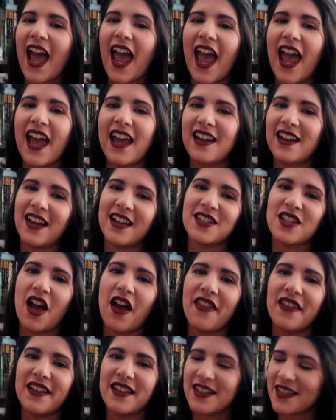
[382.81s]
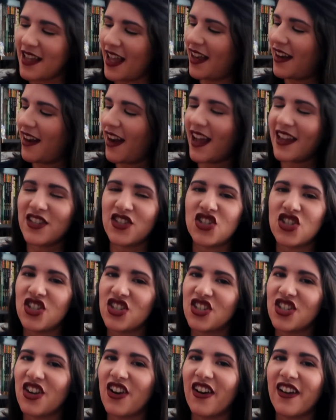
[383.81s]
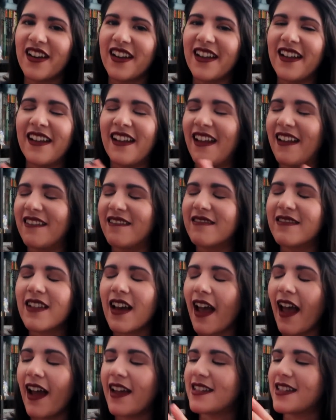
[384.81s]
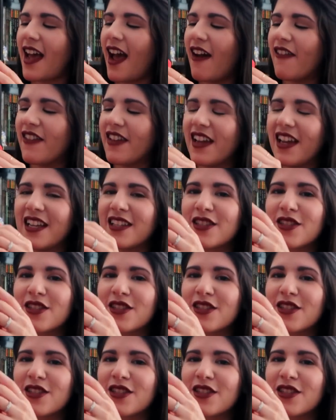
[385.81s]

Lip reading: And I saw this and it has Gigi on it and I had to have it.